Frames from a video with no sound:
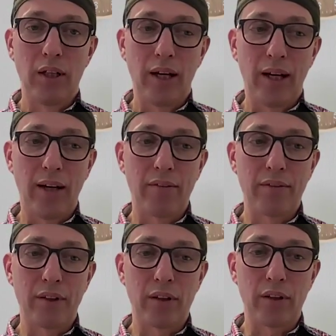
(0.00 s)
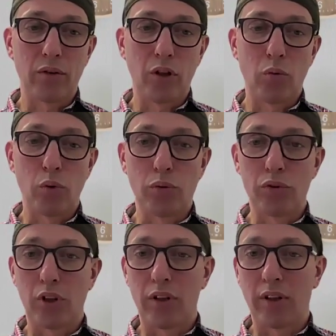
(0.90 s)
have a
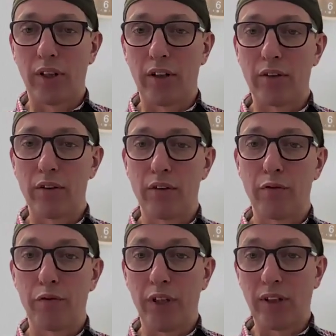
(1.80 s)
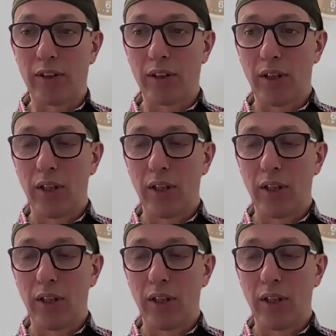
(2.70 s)
wound on their feet.